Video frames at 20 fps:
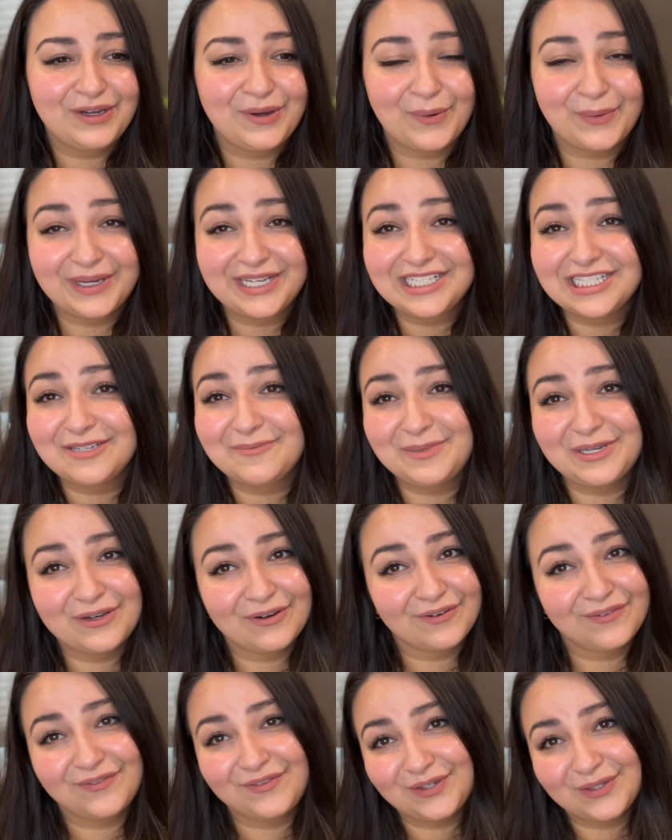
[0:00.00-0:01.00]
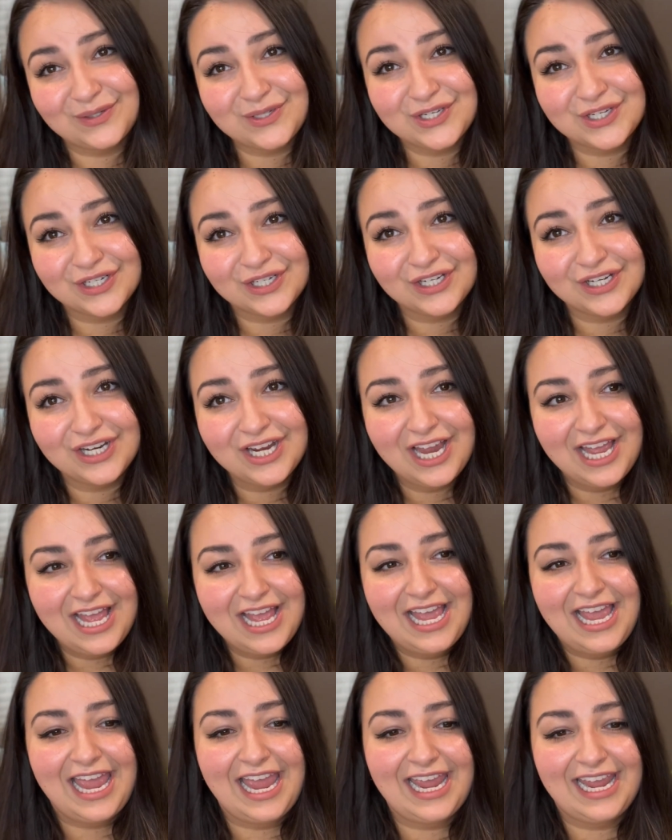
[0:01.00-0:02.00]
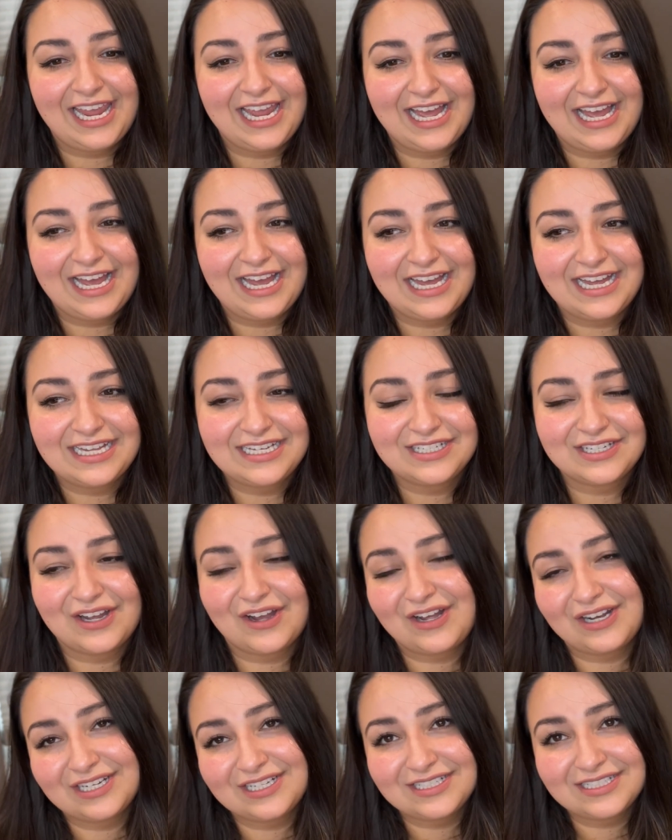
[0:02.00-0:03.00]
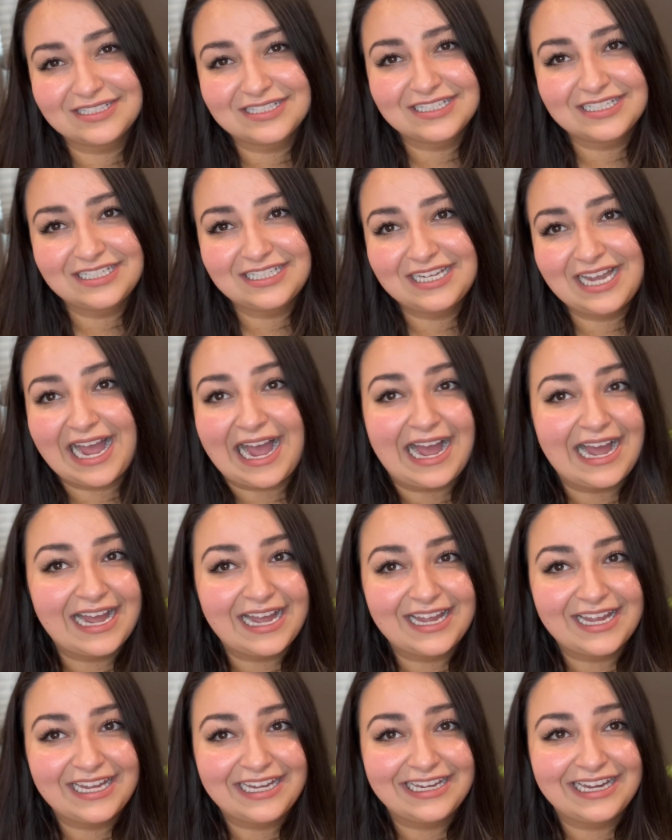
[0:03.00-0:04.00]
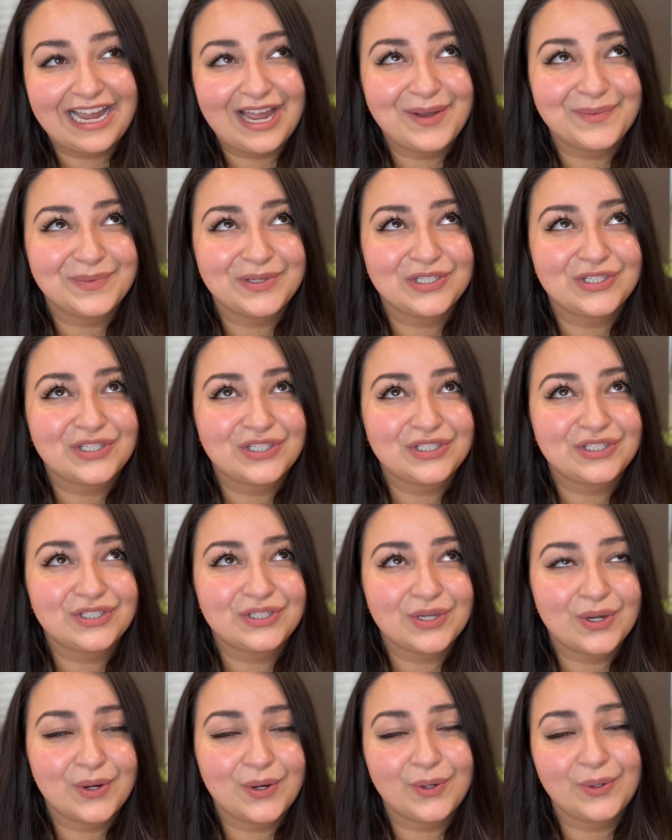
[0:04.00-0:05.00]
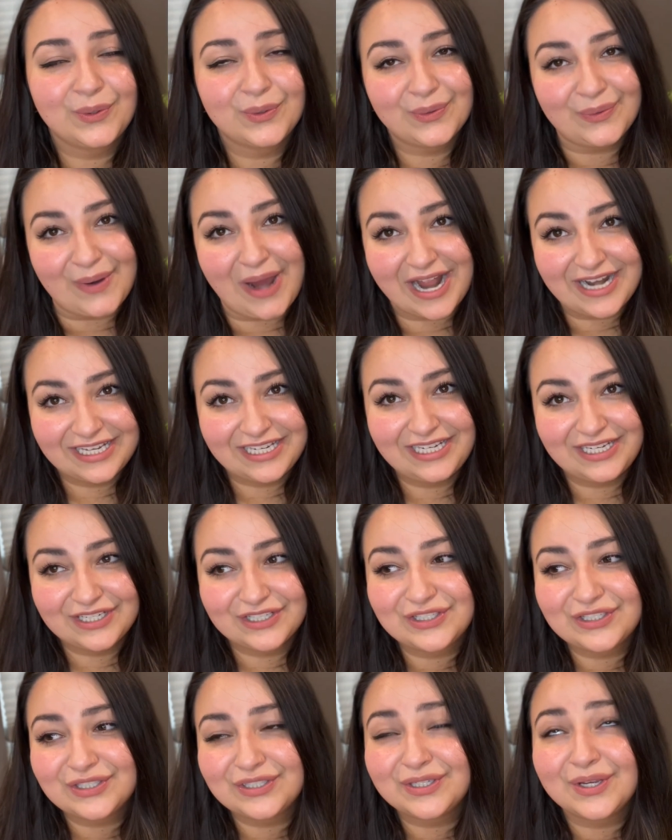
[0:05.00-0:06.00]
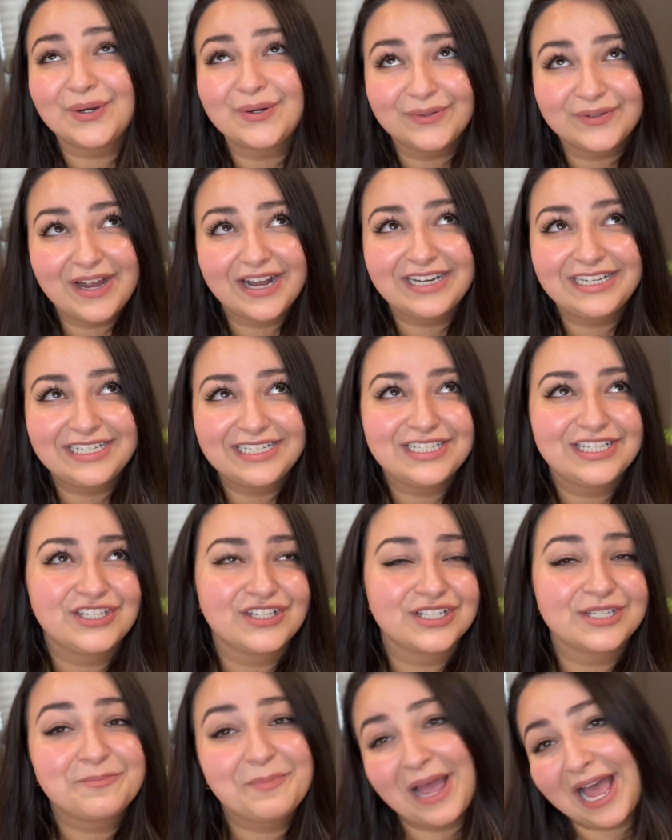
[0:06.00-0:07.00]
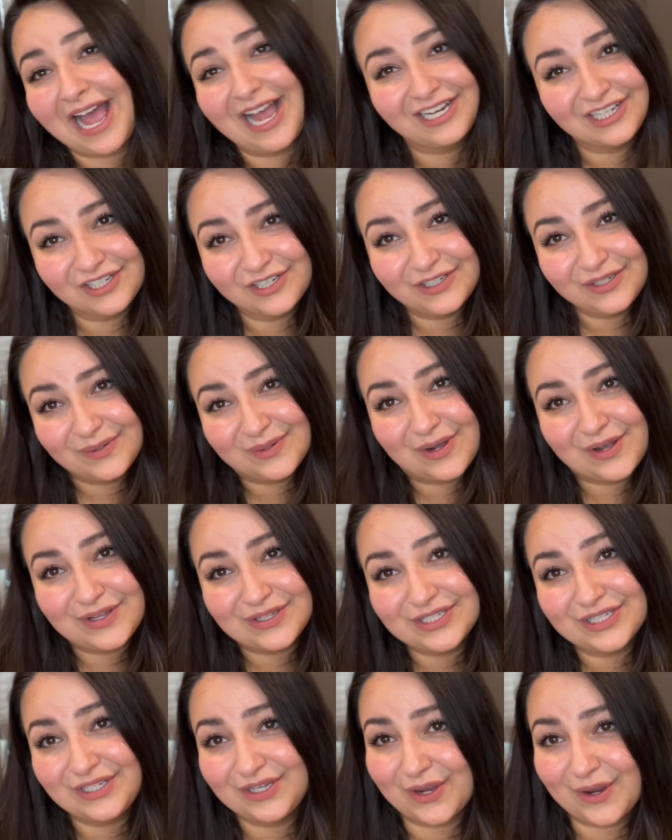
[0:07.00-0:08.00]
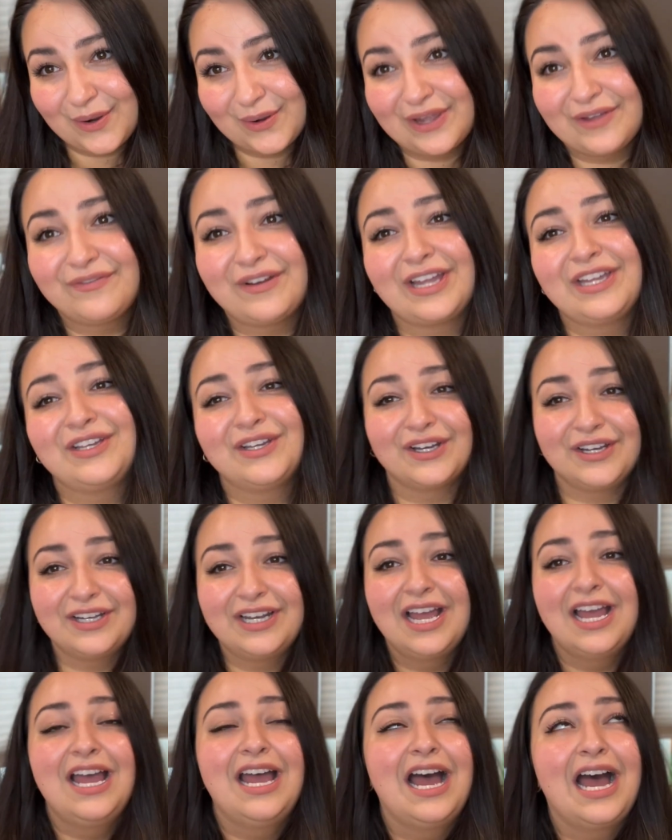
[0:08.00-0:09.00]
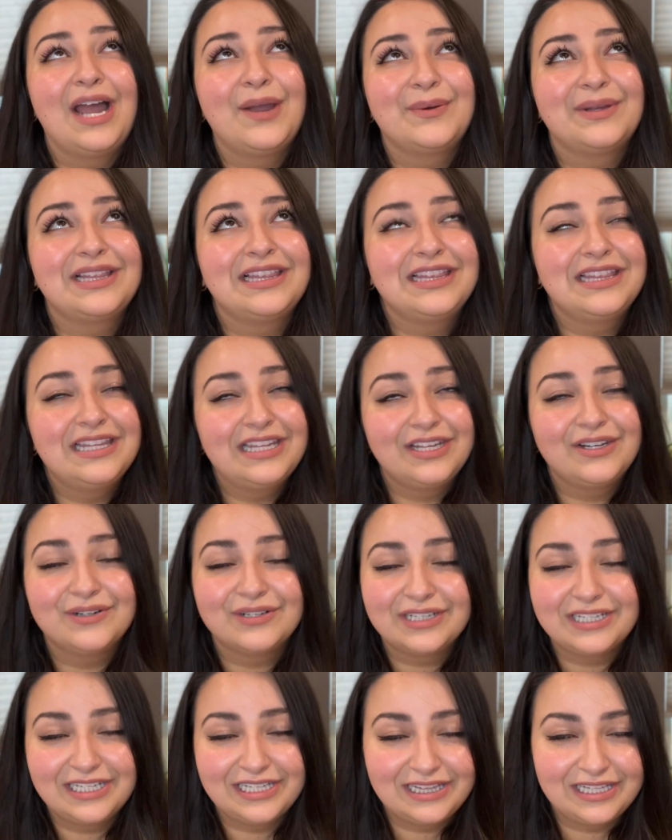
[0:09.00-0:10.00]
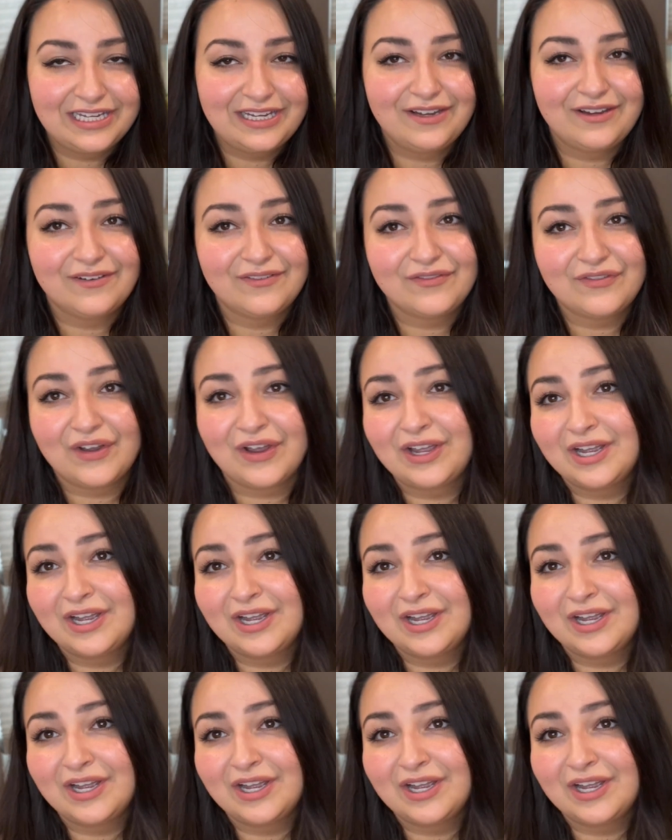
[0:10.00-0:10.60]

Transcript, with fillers: going to be our future and honestly I am so ready so ready to just pack our u-hauls and go if I could I would literally leave